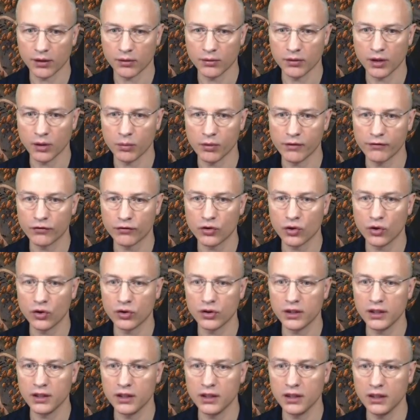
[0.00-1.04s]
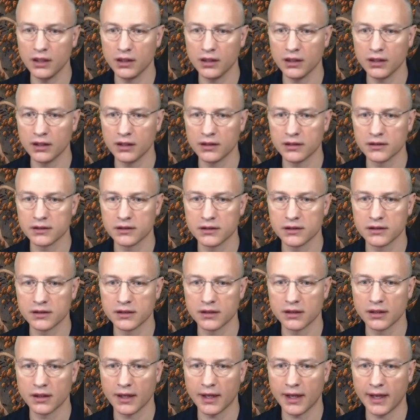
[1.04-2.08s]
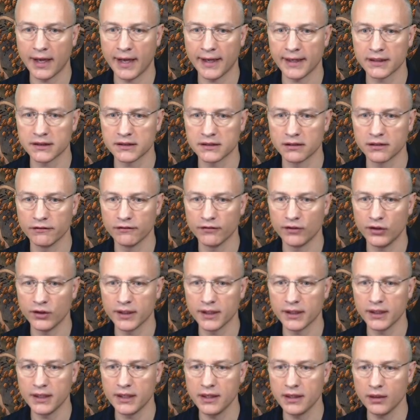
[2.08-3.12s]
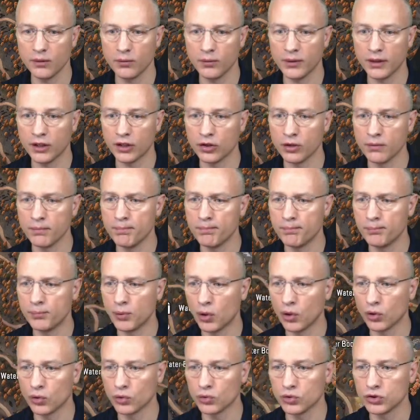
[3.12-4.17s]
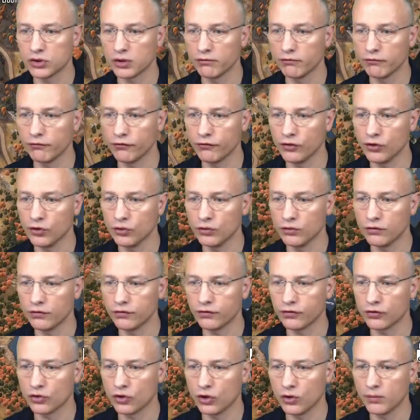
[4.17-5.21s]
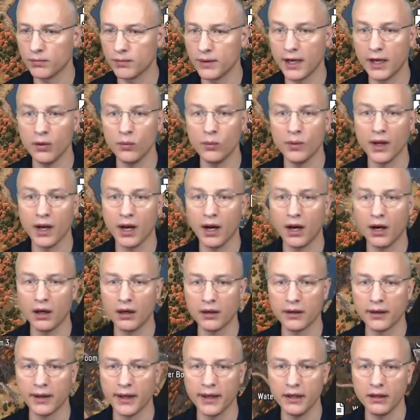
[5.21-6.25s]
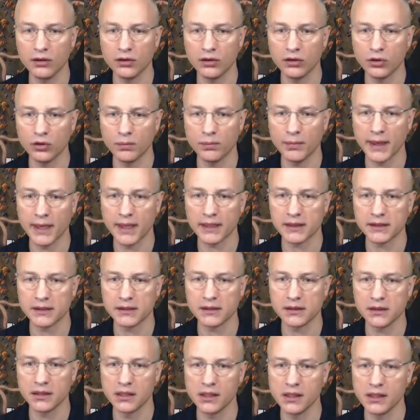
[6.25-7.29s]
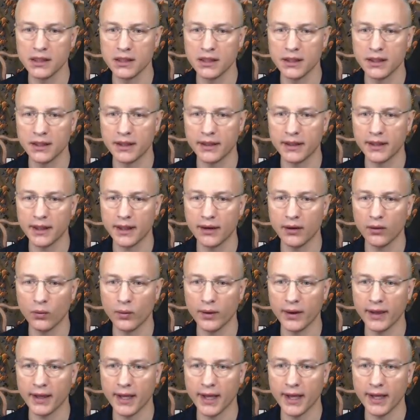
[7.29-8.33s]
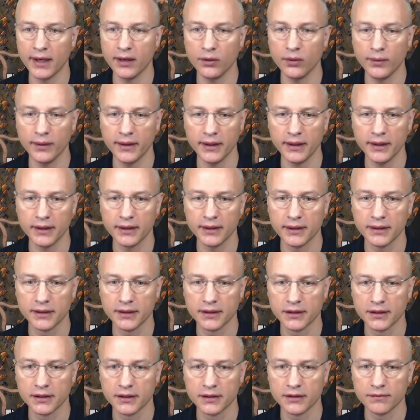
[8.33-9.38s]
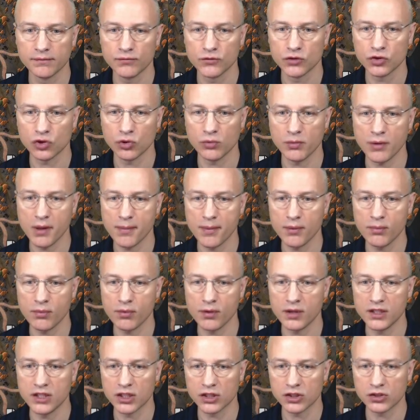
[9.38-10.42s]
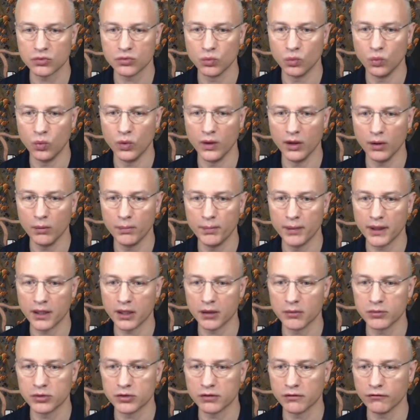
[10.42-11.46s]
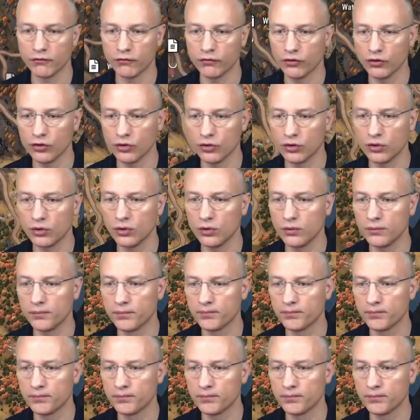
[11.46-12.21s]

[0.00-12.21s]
Now we've got the Ankh Civilian here we could borrow some fuel from, and we are kind of going to go past the gateway anyway, so maybe we just will pick up some fuel.